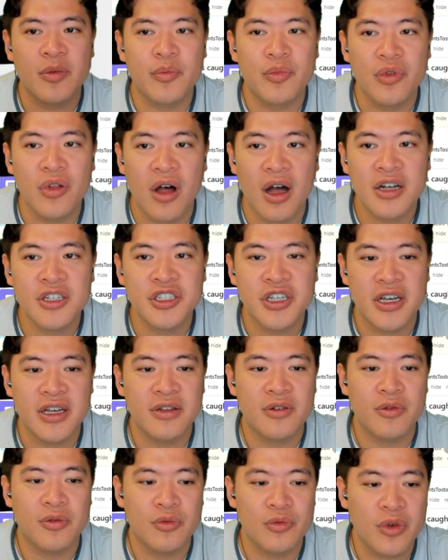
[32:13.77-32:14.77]
the
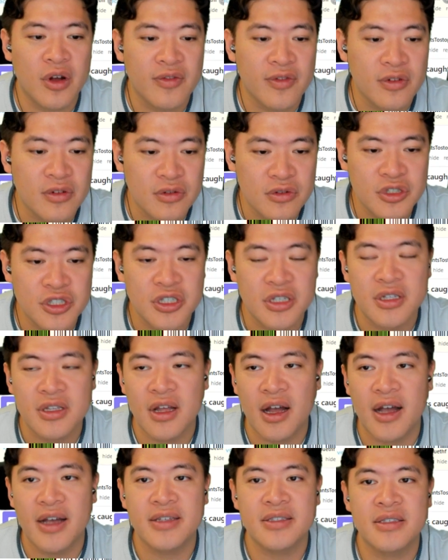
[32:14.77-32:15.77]
blockchain revolution,
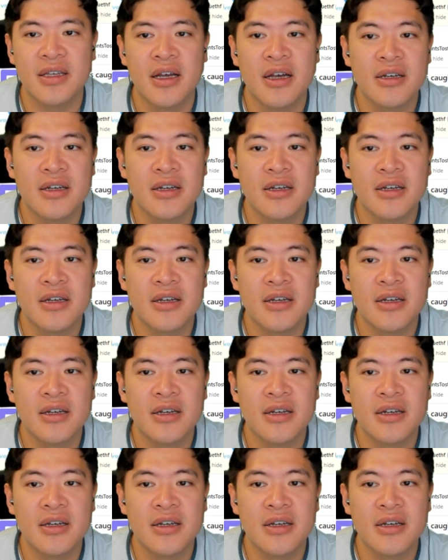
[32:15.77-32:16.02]
guys.